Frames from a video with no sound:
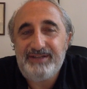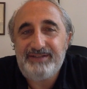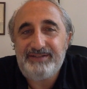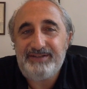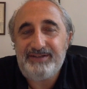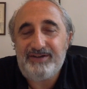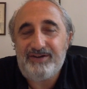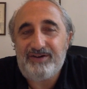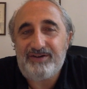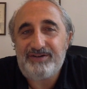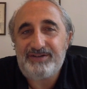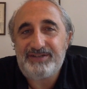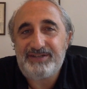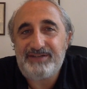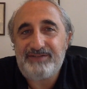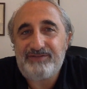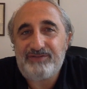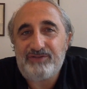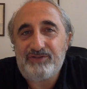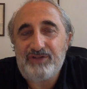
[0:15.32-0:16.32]
there are
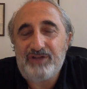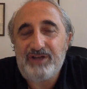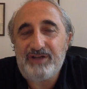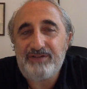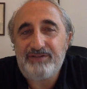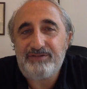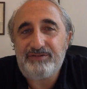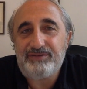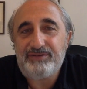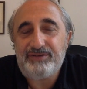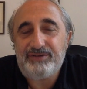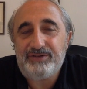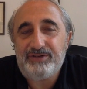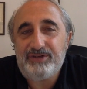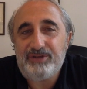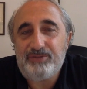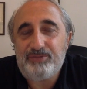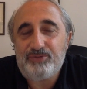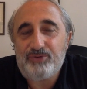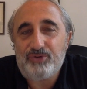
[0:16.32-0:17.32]
several other
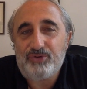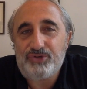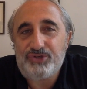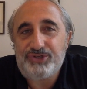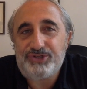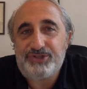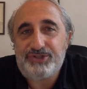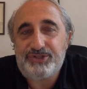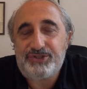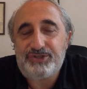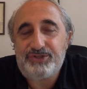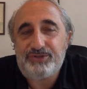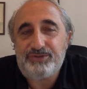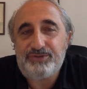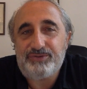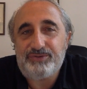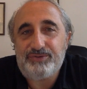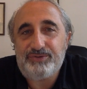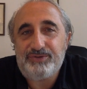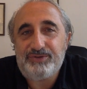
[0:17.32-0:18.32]
approaches
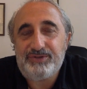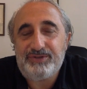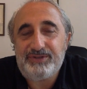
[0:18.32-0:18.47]
to